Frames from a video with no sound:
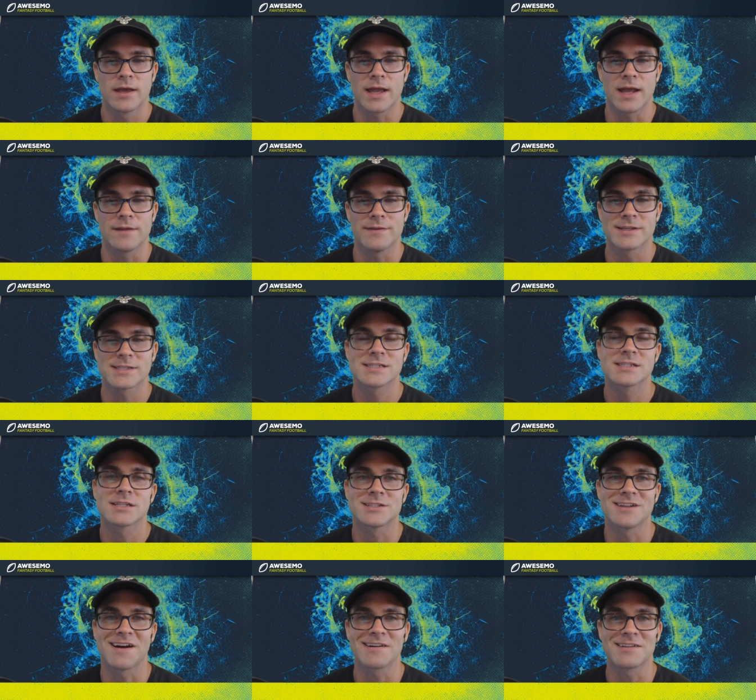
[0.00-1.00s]
And this is a
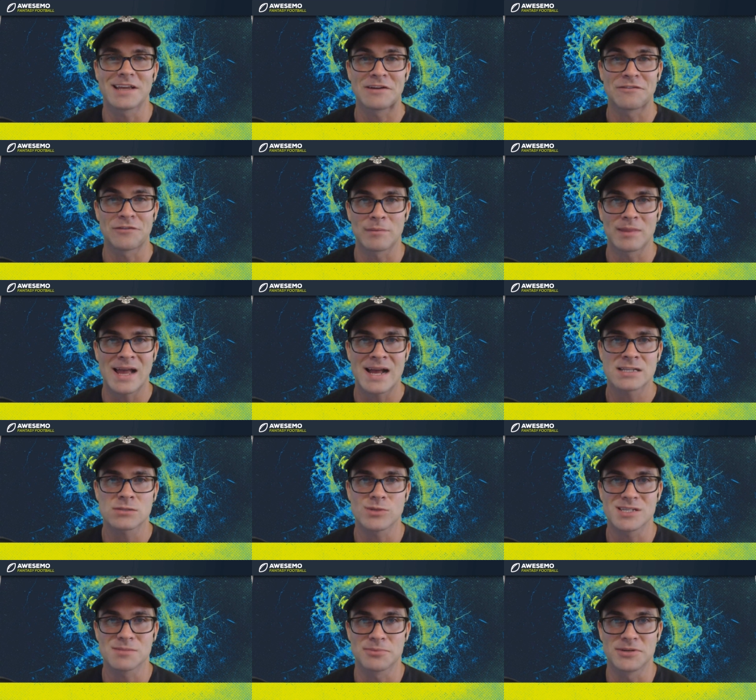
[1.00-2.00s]
darling from last
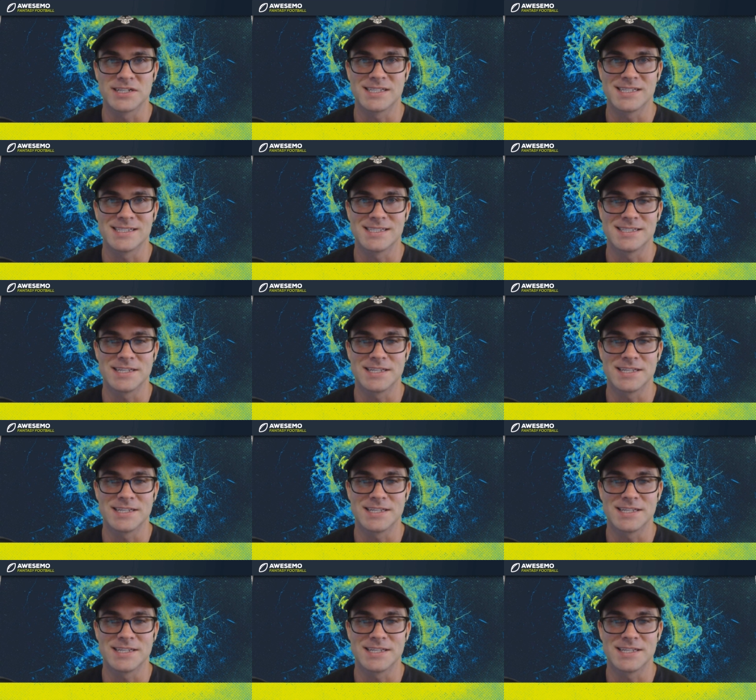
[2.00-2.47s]
week's preseason